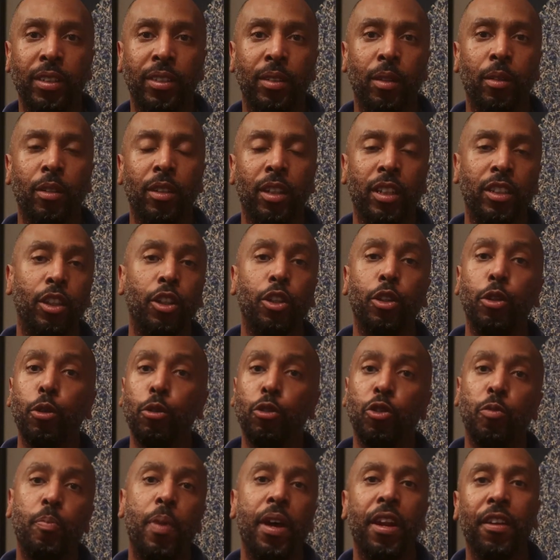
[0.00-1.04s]
is a, is a
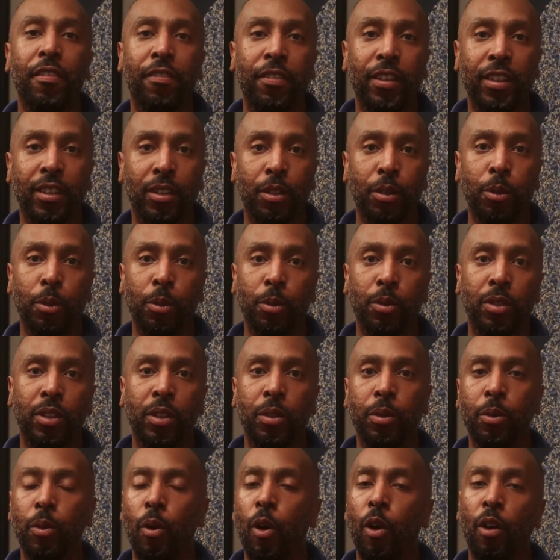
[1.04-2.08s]
huge benefit to,
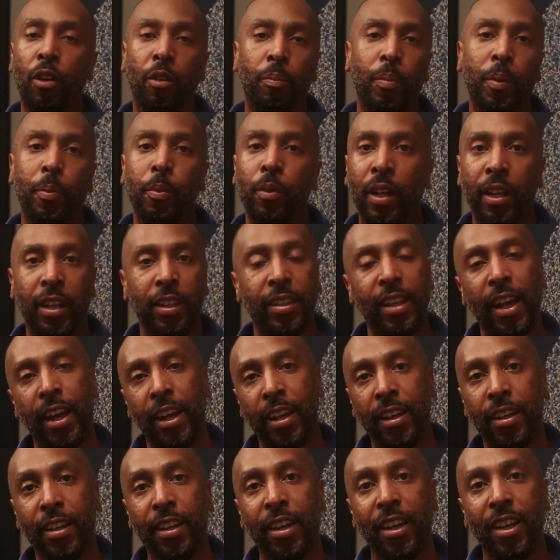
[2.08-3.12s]
to all the people that
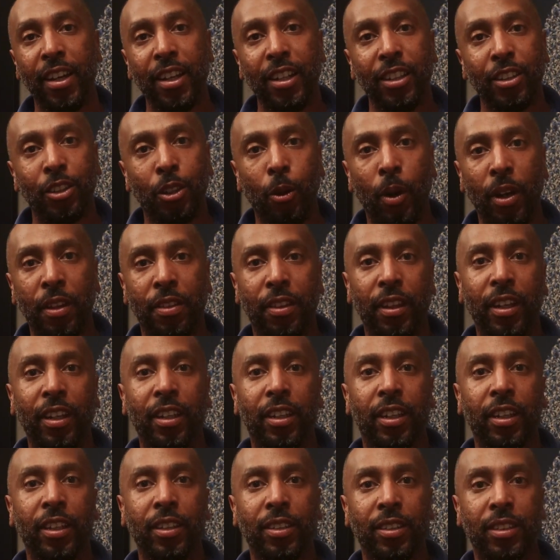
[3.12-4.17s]
attend. So I
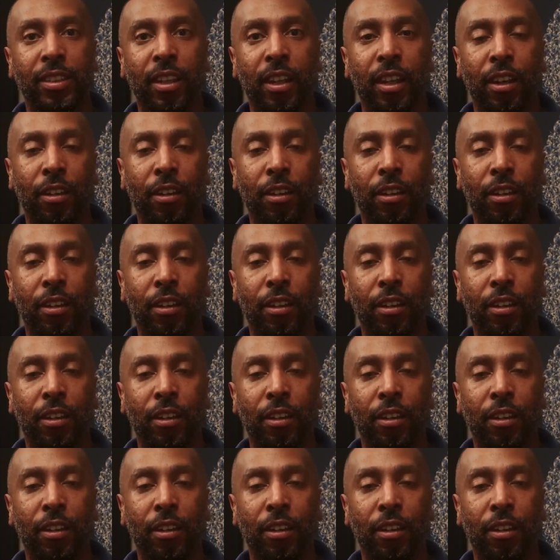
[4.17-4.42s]
think it's,